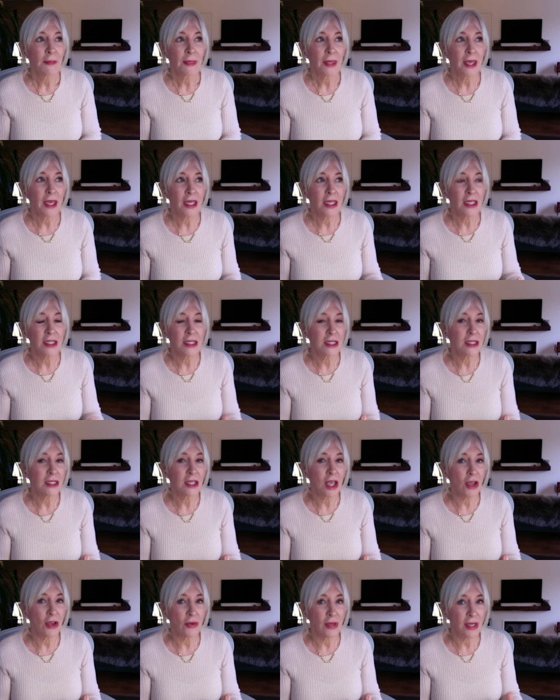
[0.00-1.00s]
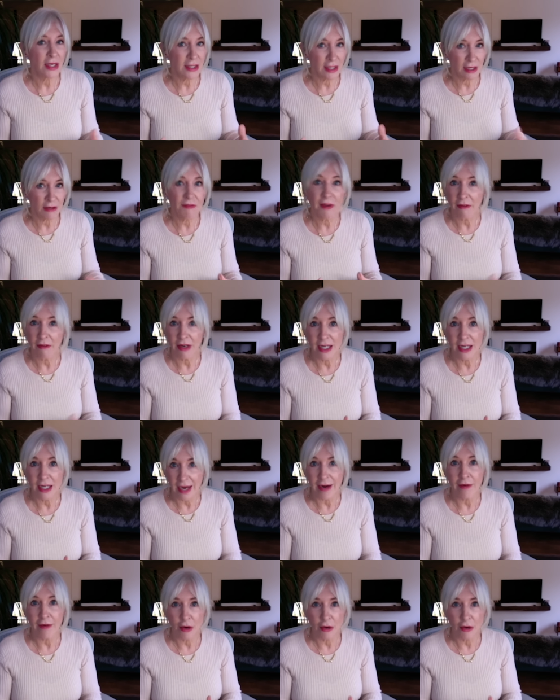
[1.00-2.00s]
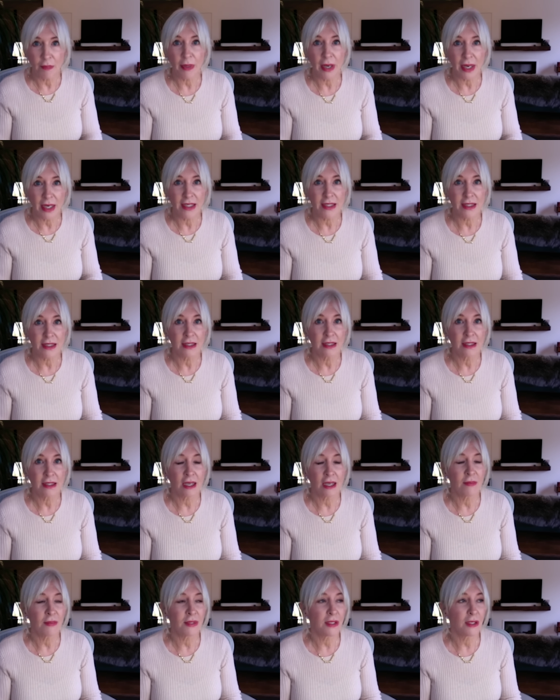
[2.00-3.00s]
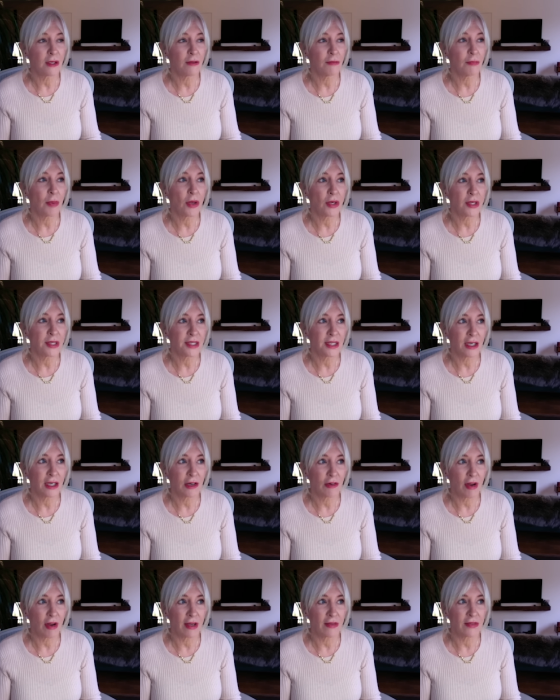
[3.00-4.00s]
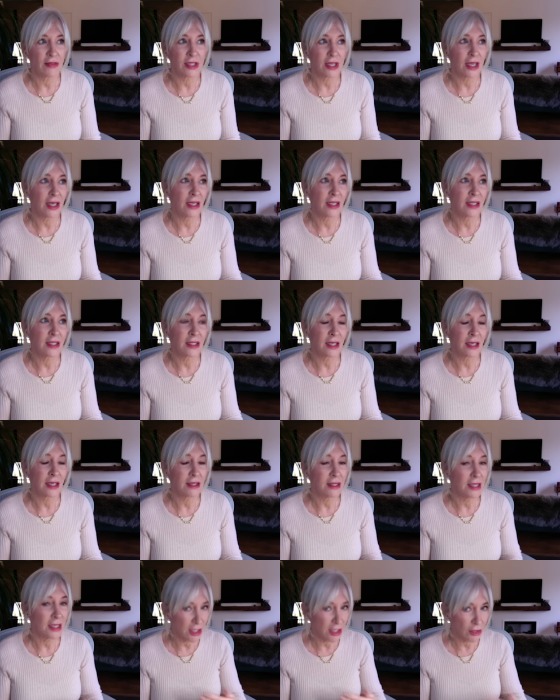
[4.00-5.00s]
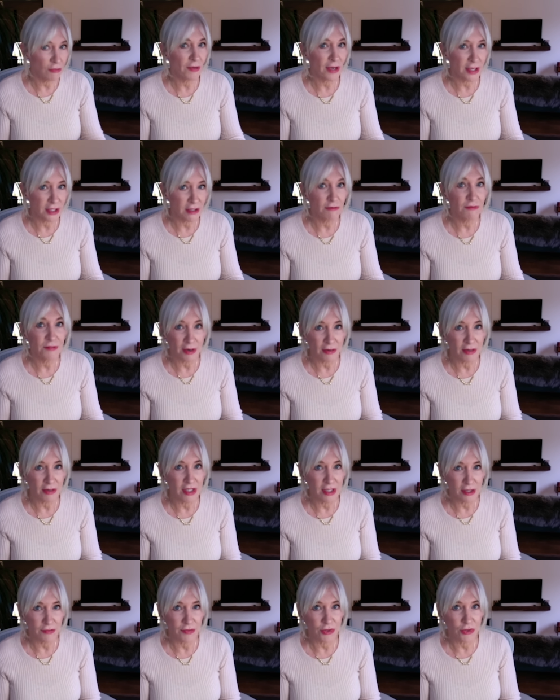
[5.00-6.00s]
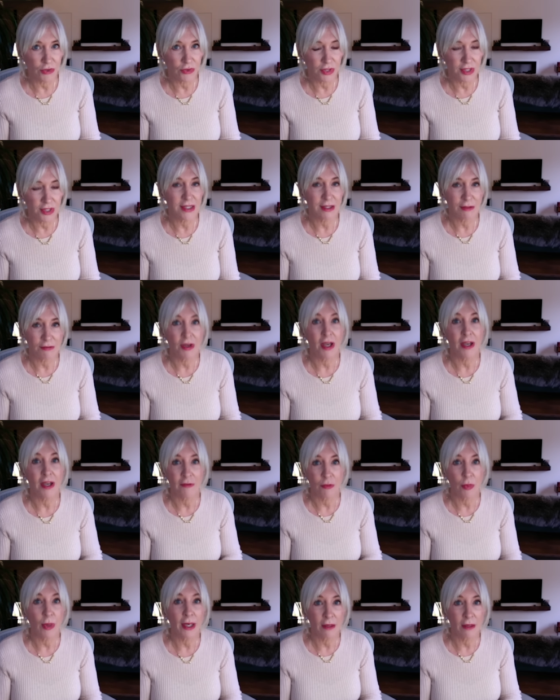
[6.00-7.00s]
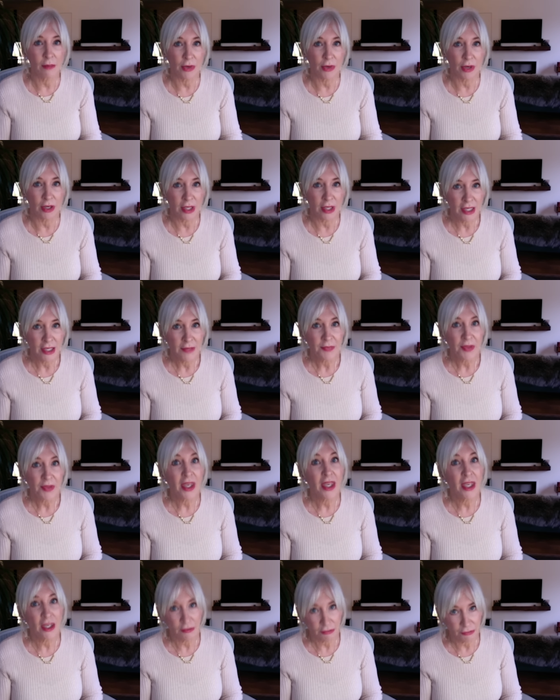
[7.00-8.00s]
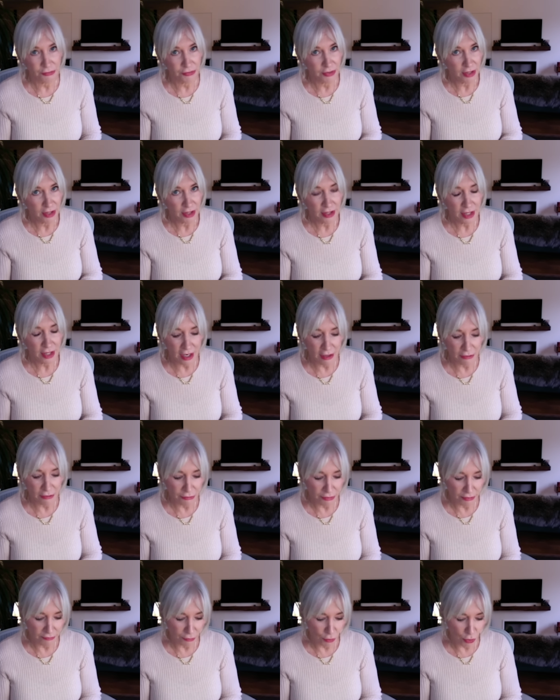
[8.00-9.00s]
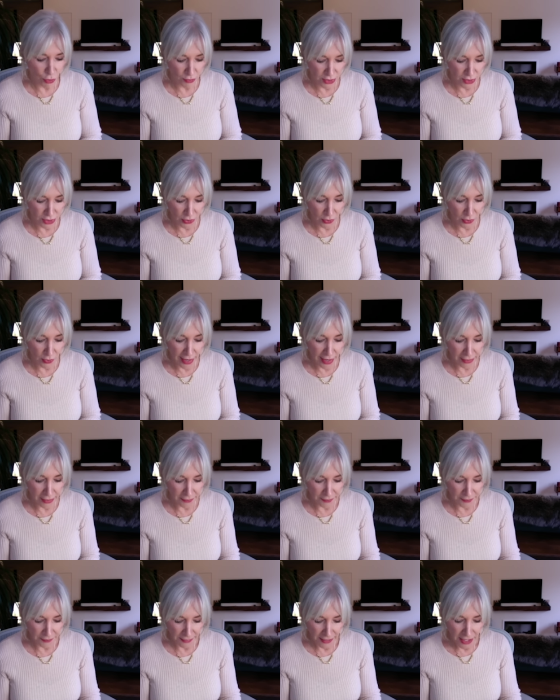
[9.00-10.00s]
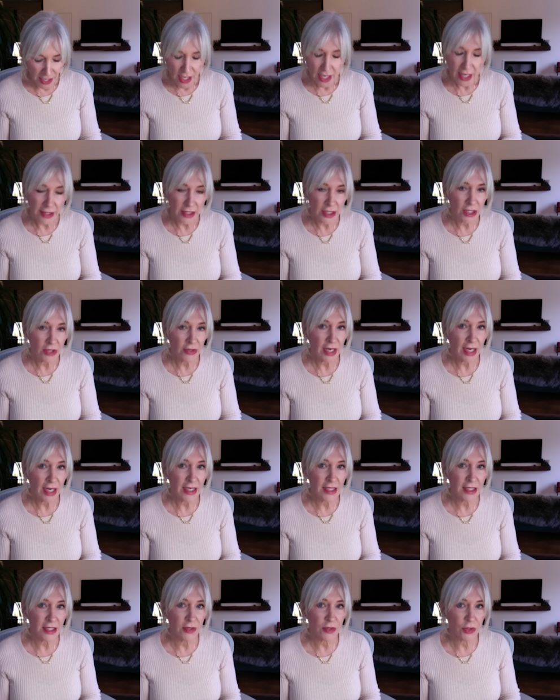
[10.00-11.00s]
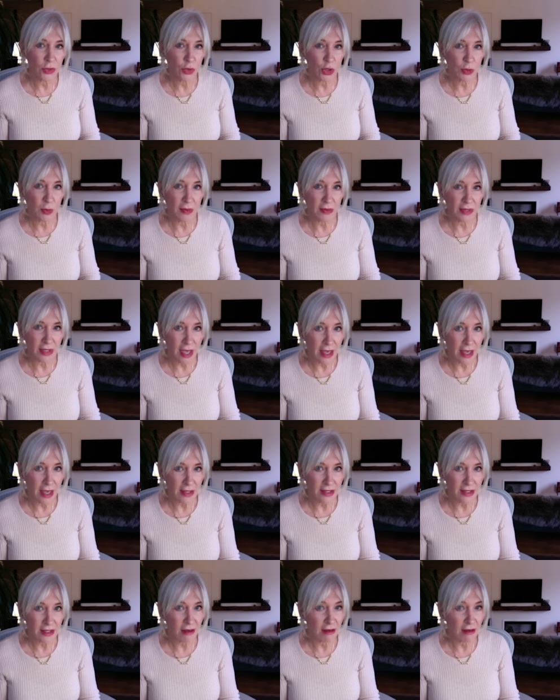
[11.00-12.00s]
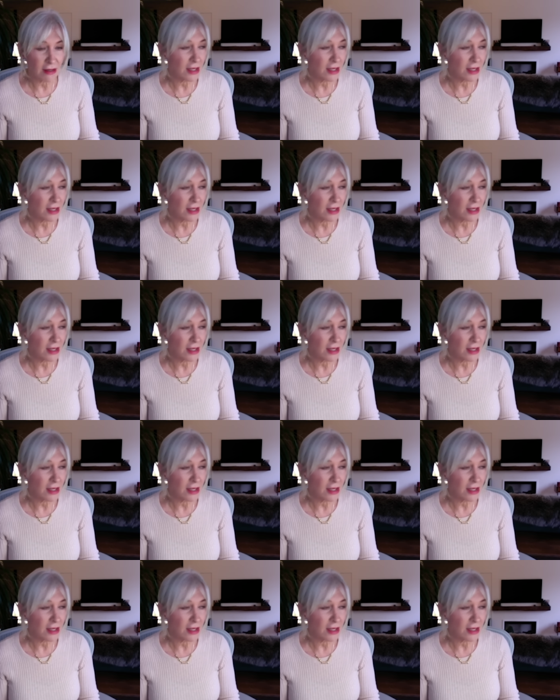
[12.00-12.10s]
And so he's in a very narrow place in terms of policy ground. And I think he'll find it very difficult to survive Wellingborough if if reform do well. And you know, Katy, you talked about tax cuts.